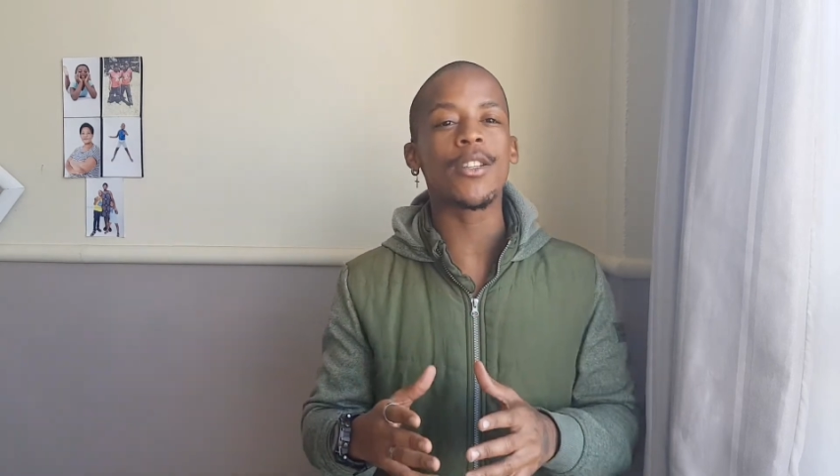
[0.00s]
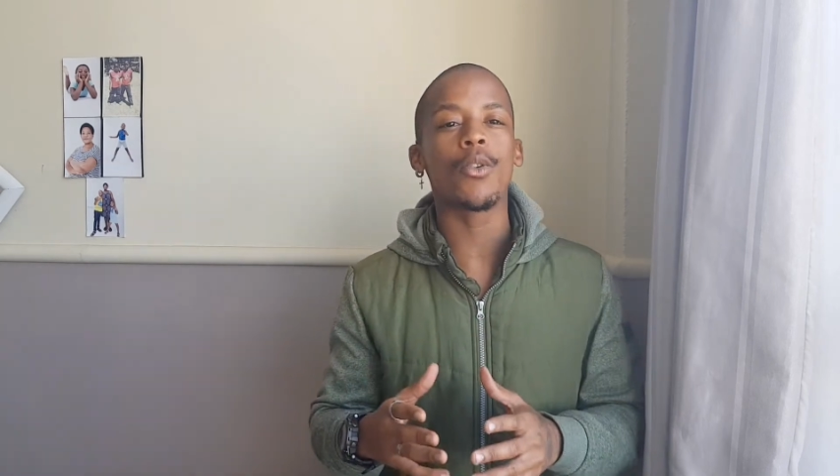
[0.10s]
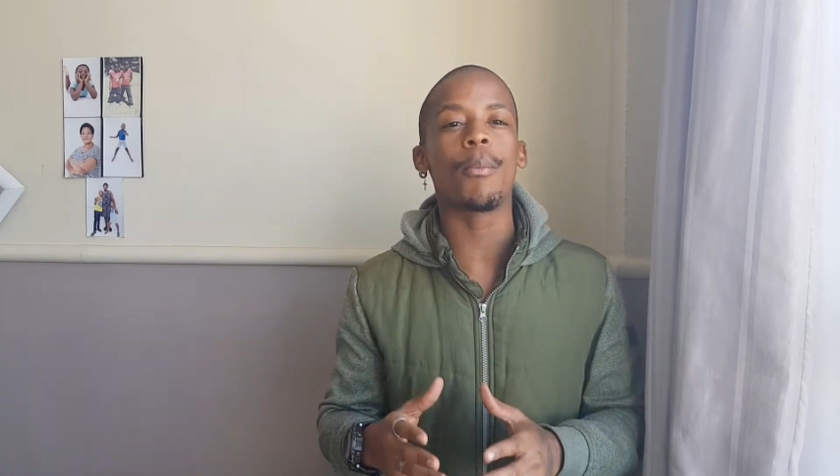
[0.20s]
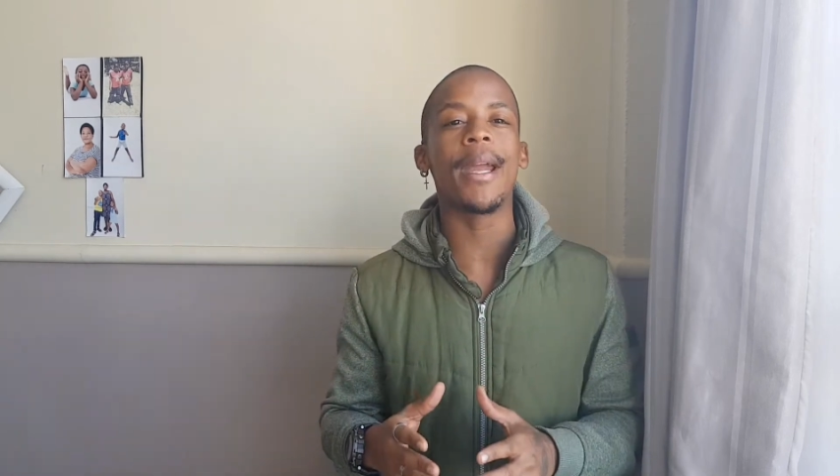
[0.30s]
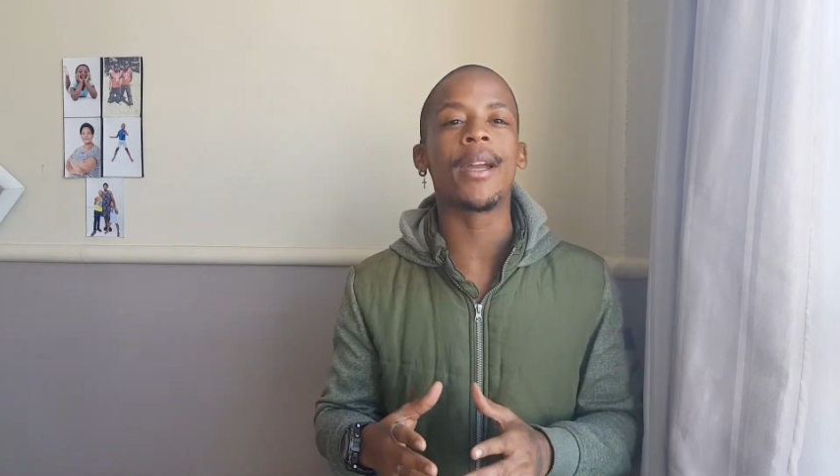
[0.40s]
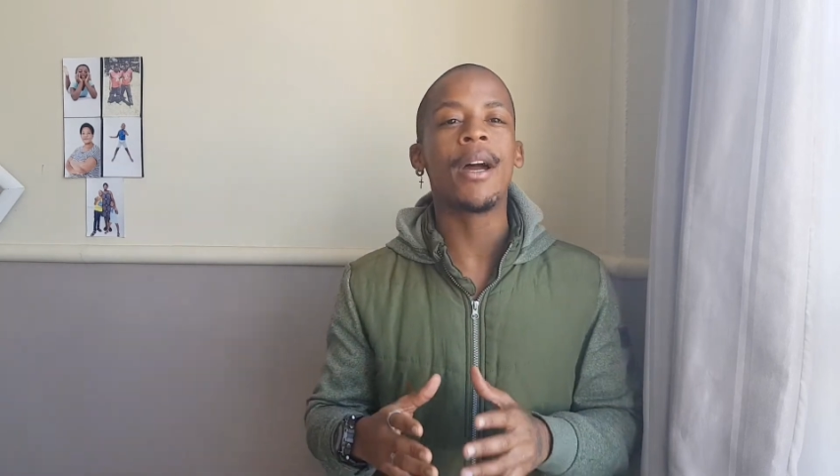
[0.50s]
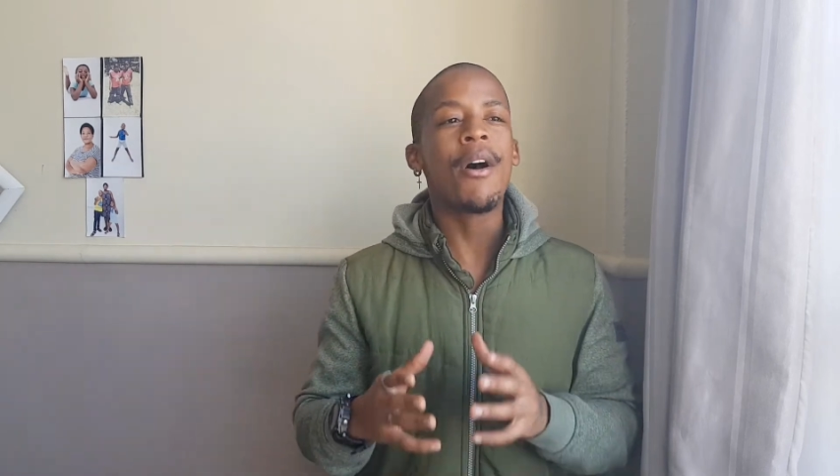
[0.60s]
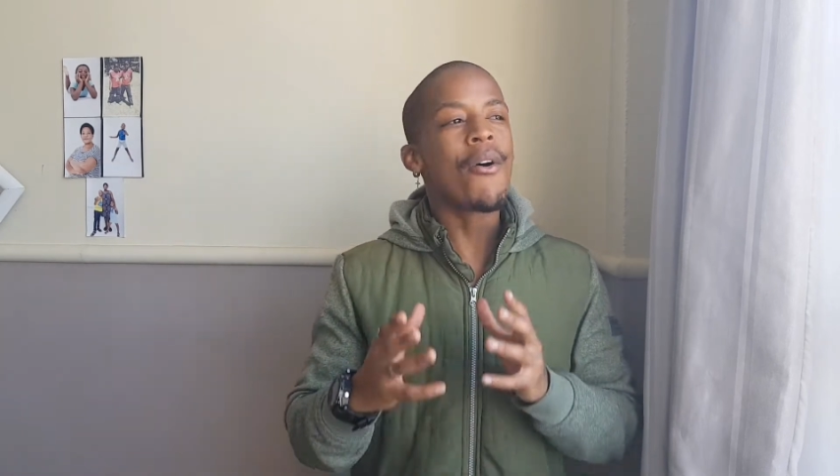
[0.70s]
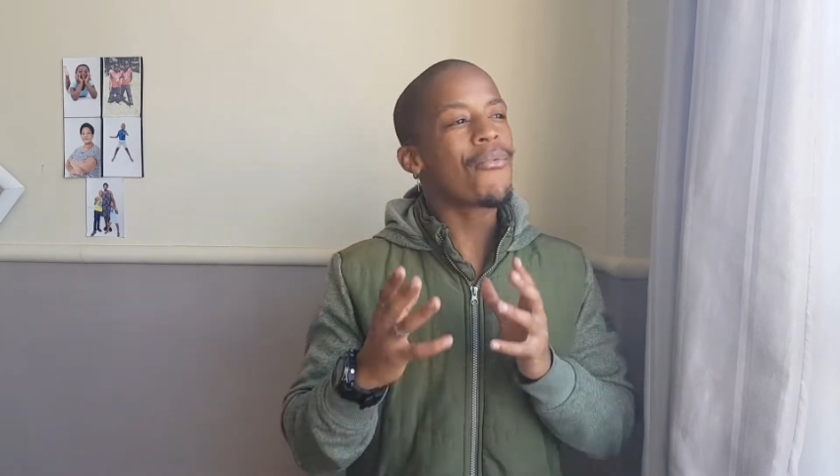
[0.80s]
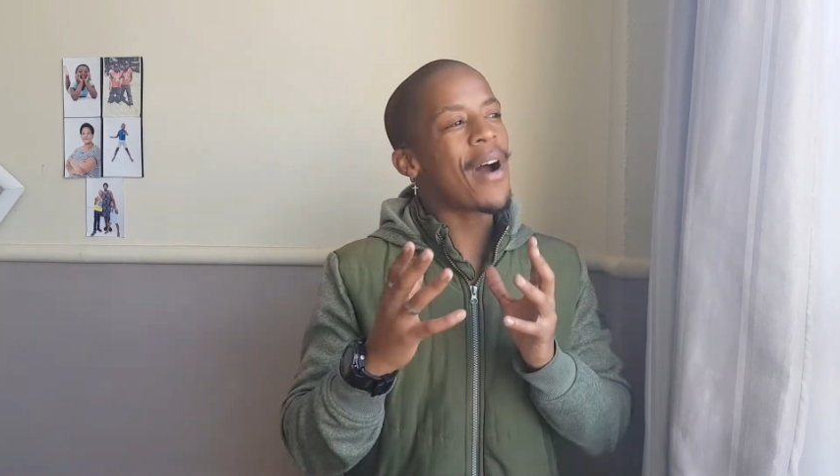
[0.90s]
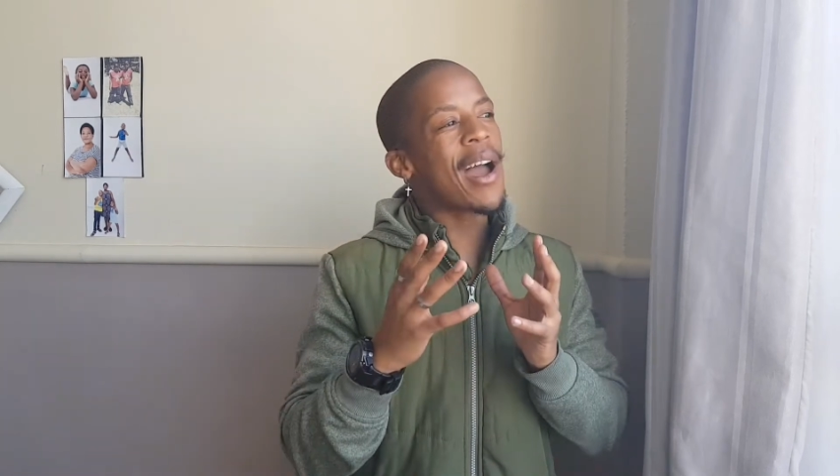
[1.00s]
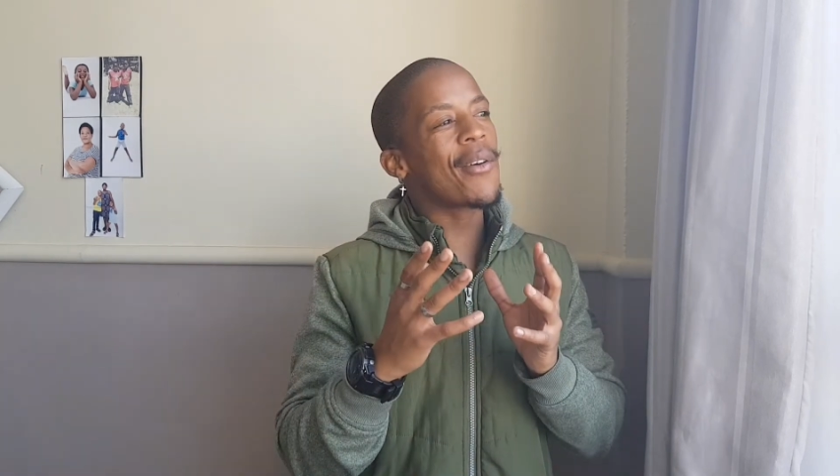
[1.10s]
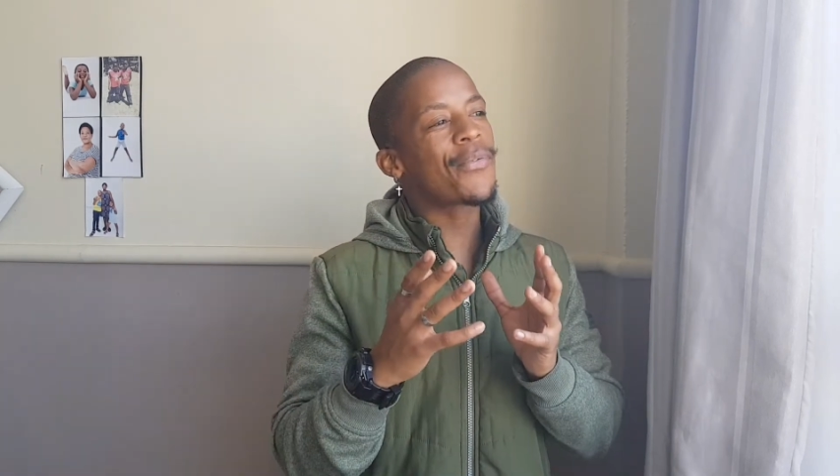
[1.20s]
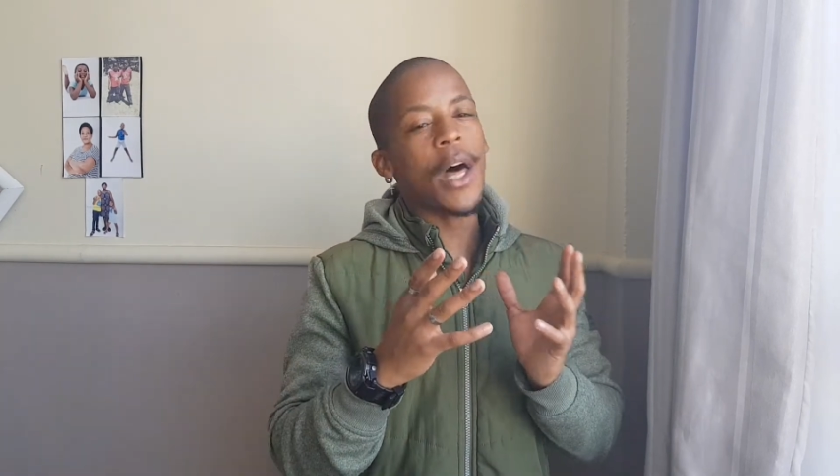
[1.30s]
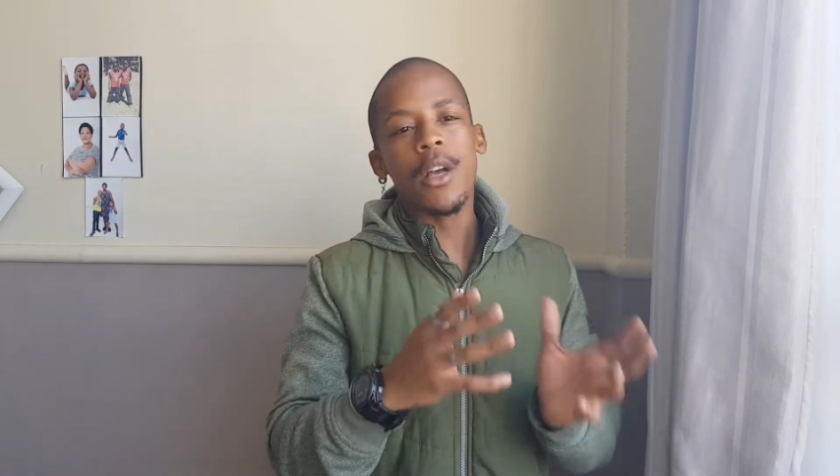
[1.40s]
to make
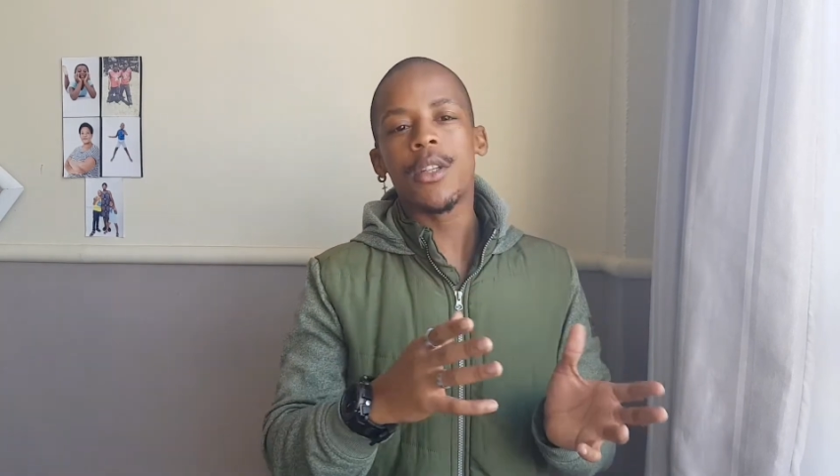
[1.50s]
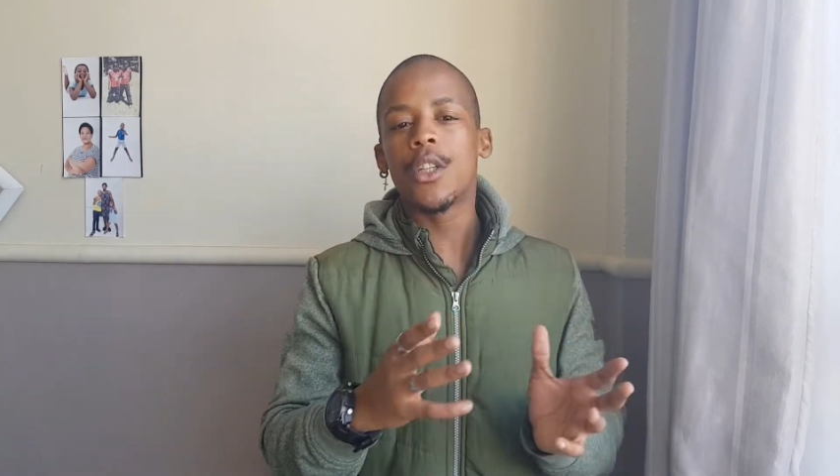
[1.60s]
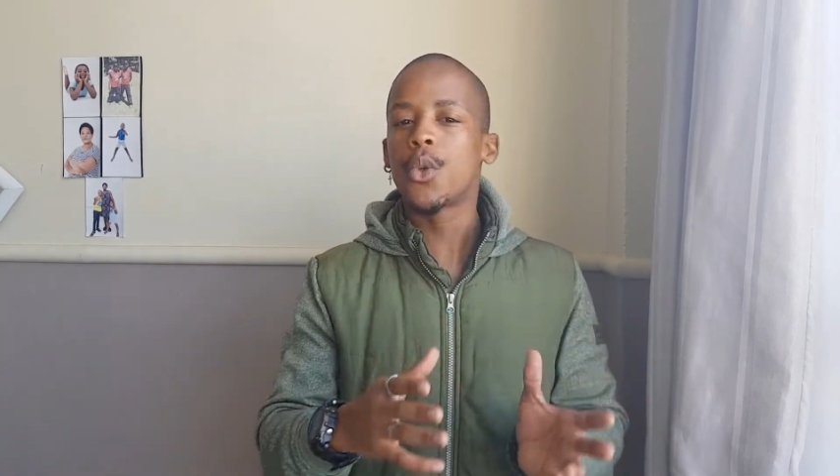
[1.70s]
5,000